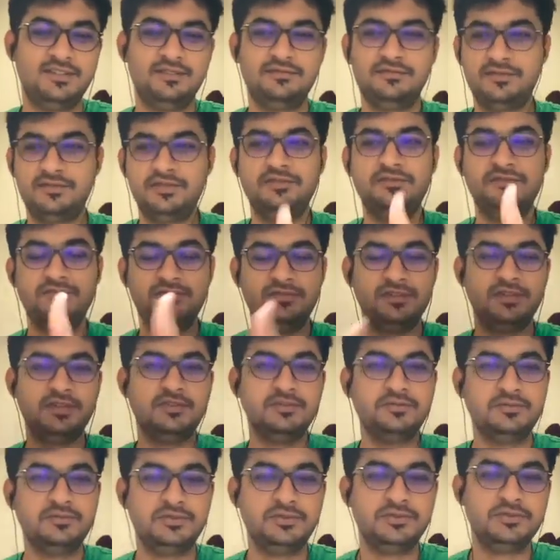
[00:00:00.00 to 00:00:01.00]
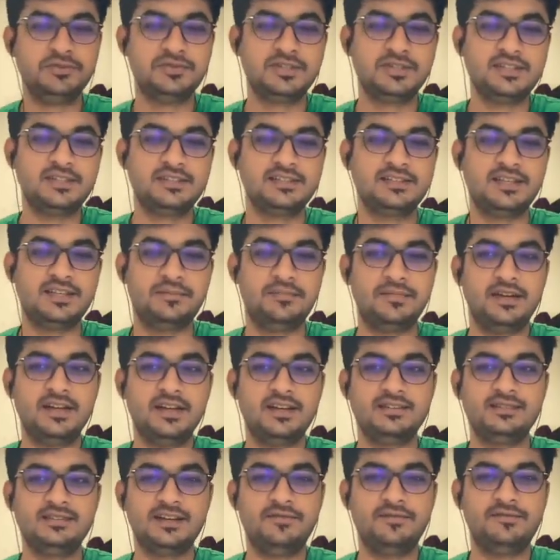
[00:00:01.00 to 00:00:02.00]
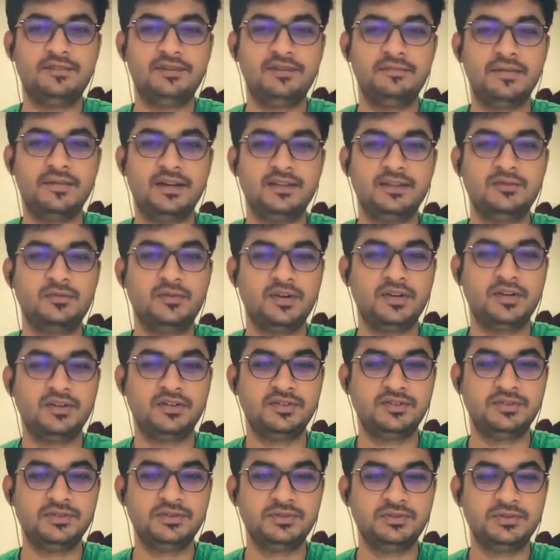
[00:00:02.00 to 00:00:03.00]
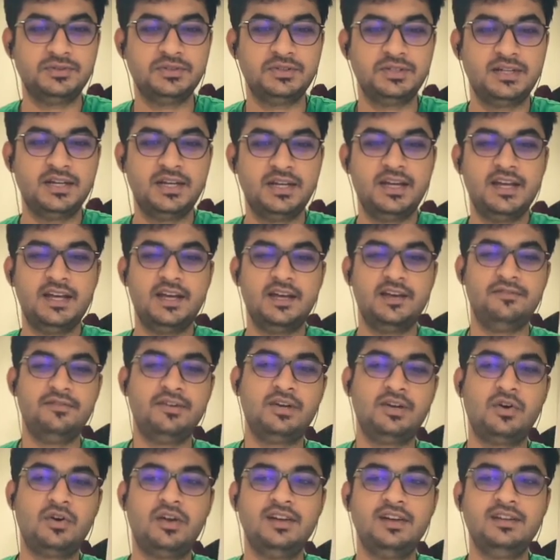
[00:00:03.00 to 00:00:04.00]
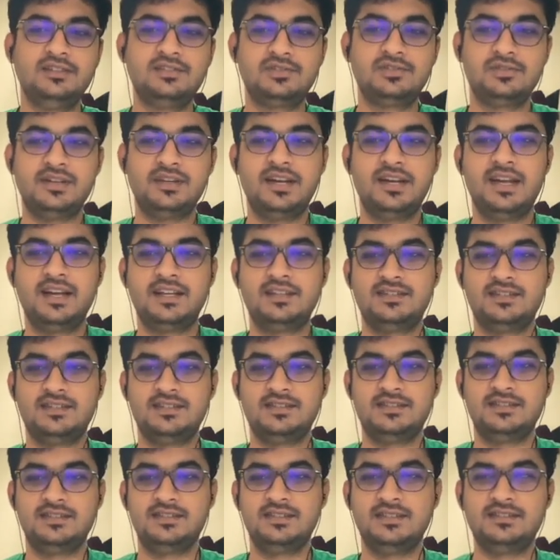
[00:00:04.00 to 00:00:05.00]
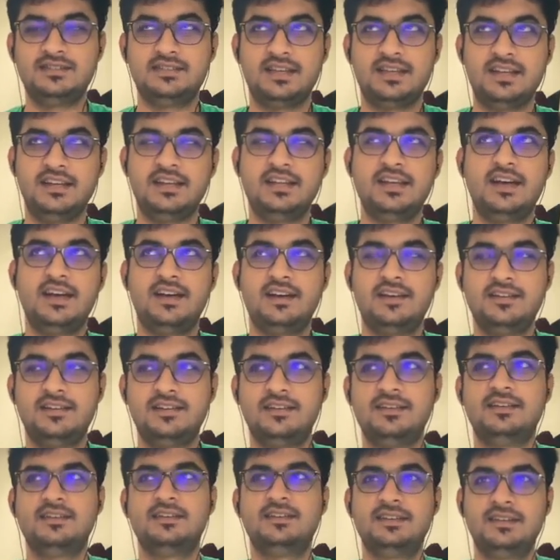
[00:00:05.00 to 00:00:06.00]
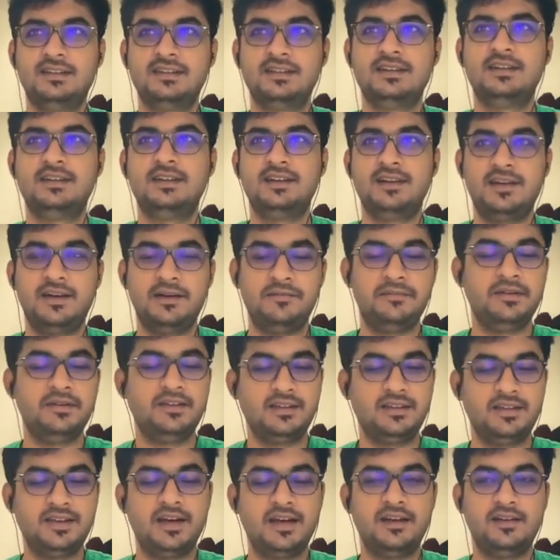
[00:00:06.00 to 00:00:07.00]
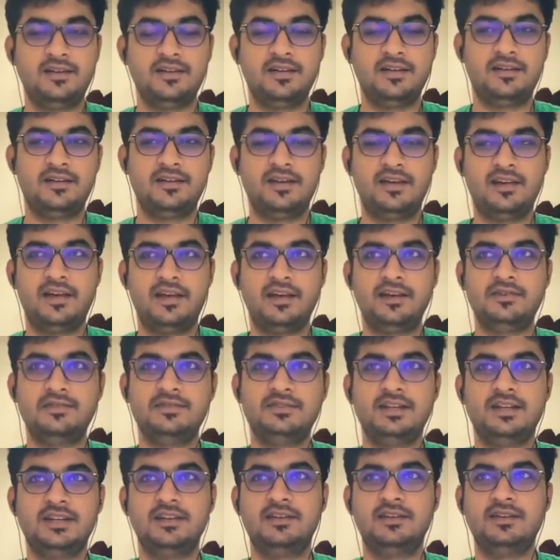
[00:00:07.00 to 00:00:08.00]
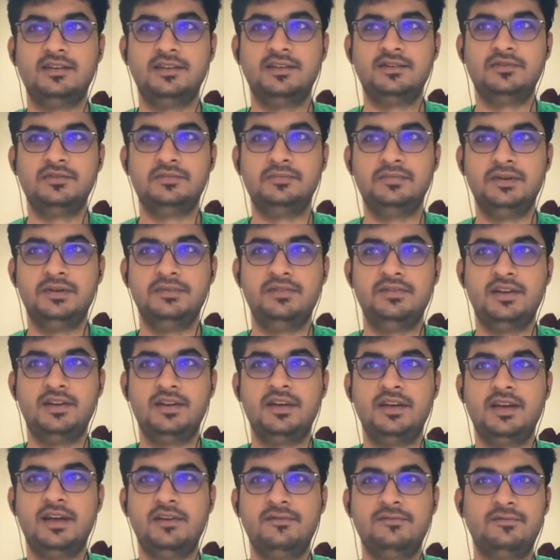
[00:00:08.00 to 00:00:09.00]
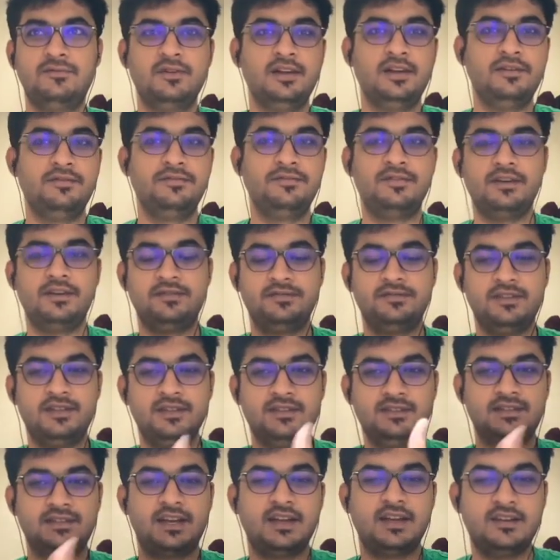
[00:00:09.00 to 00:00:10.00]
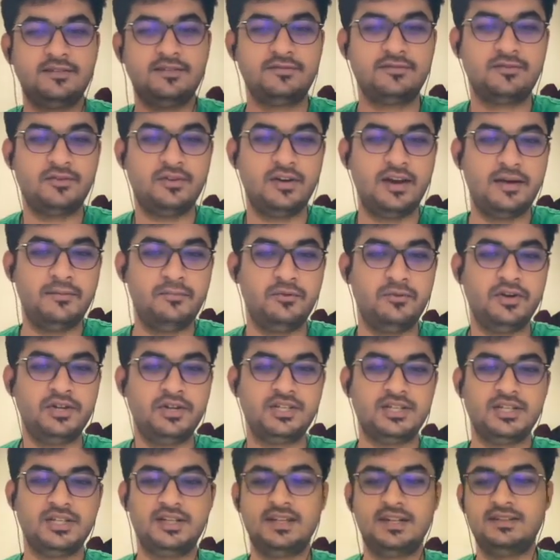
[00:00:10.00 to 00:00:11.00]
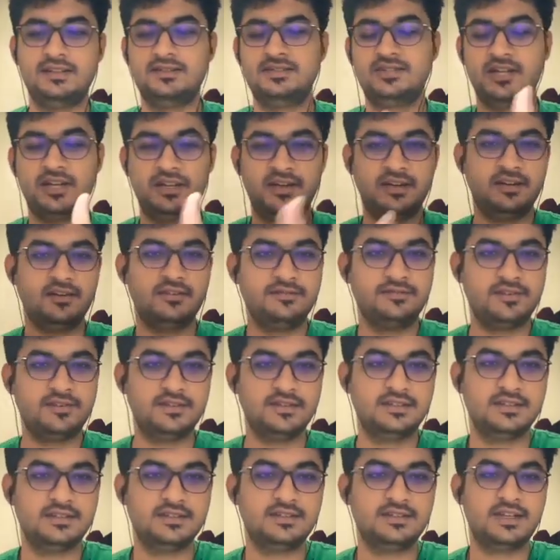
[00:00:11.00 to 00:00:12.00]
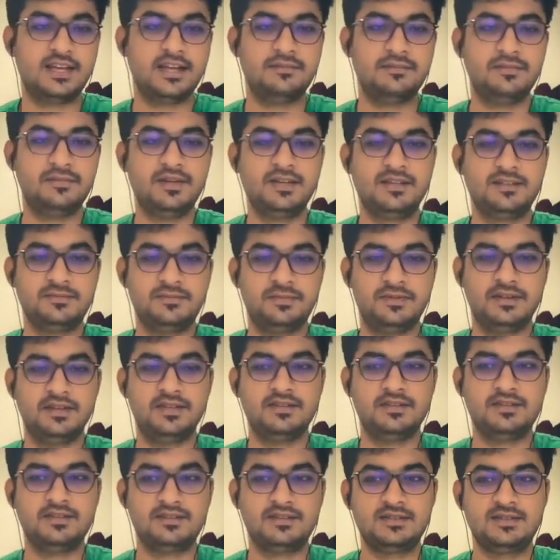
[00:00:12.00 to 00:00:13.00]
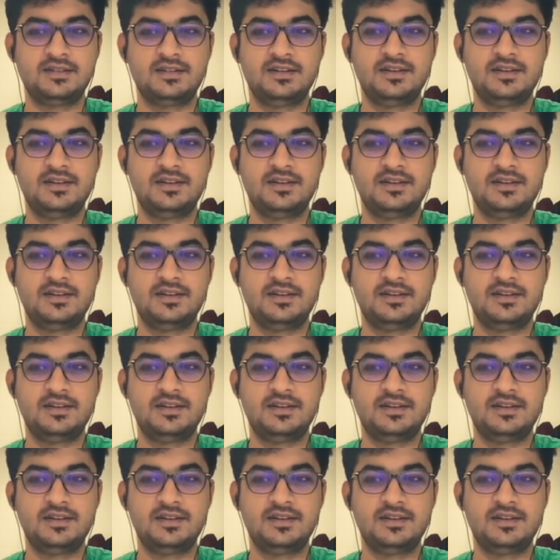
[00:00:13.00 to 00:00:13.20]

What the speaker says: We do usual seminars every month, one or two. We call it student lecture series. And yeah, I mean, yeah, like you said, it would be very helpful if this kind of collaboration and sharing of research can be experienced.